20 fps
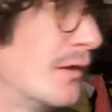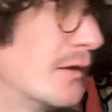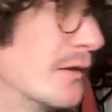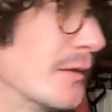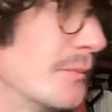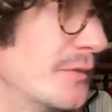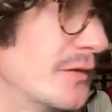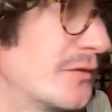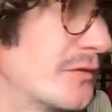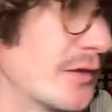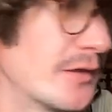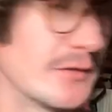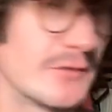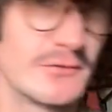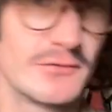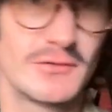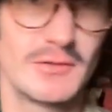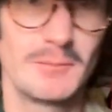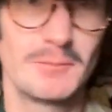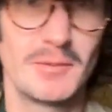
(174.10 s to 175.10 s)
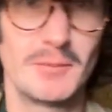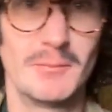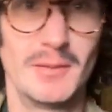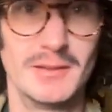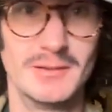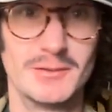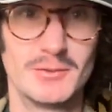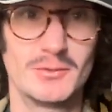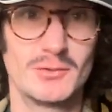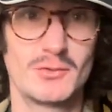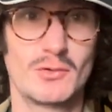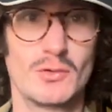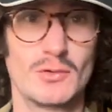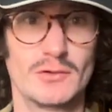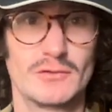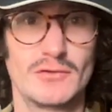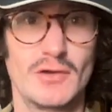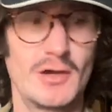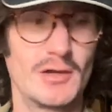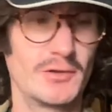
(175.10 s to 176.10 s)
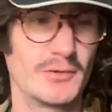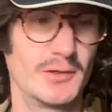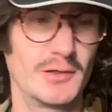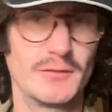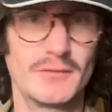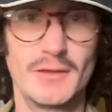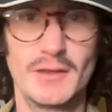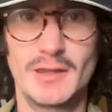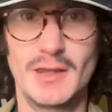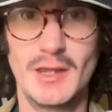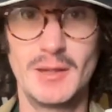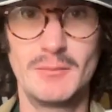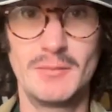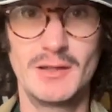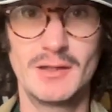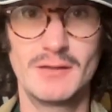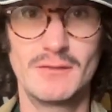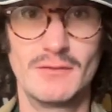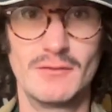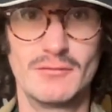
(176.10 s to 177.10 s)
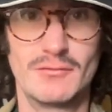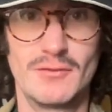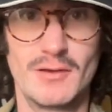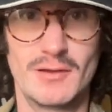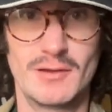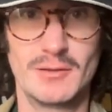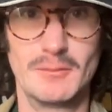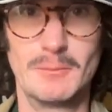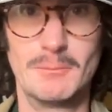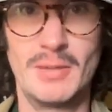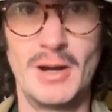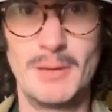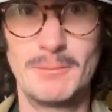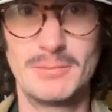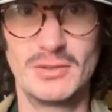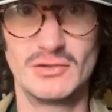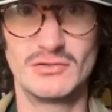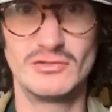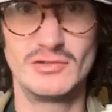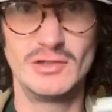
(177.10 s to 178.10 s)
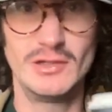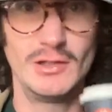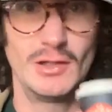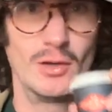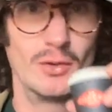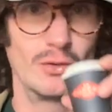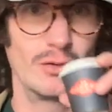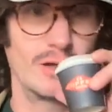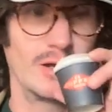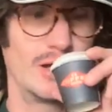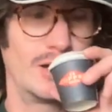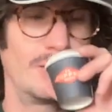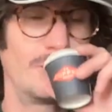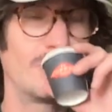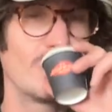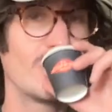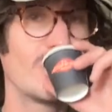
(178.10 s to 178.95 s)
Let me take a sip of my little cortado here. They gave me it in the fucking puppuccino cup.